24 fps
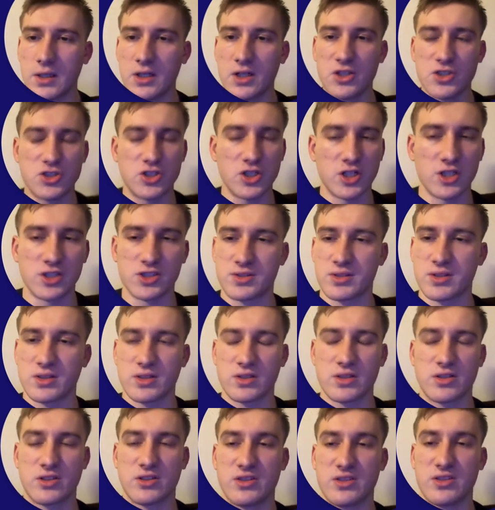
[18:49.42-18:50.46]
just
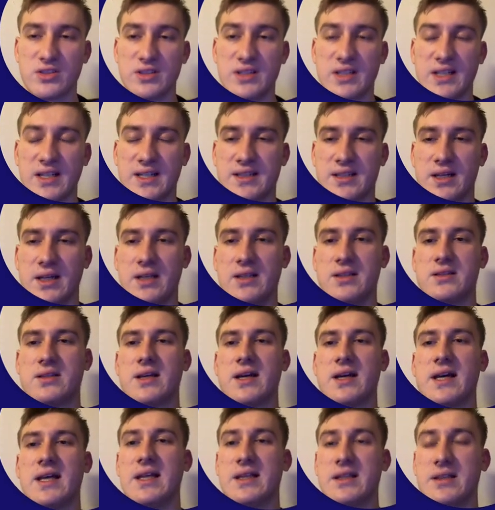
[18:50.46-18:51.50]
dictate
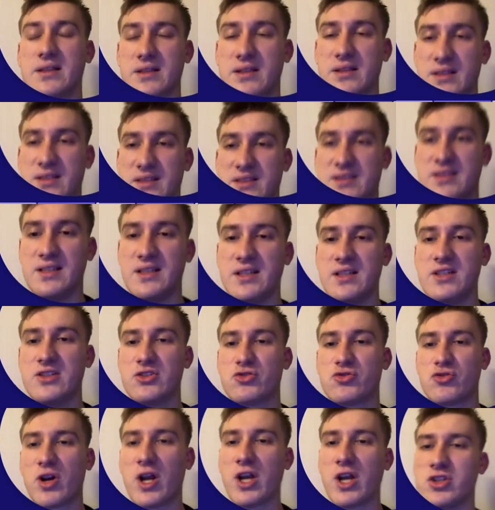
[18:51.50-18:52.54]
and see
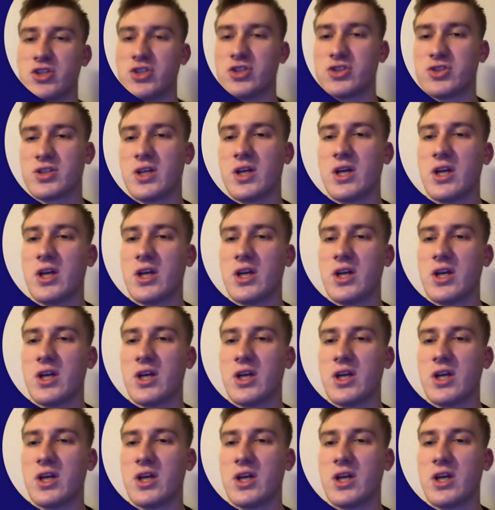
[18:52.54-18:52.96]
strategies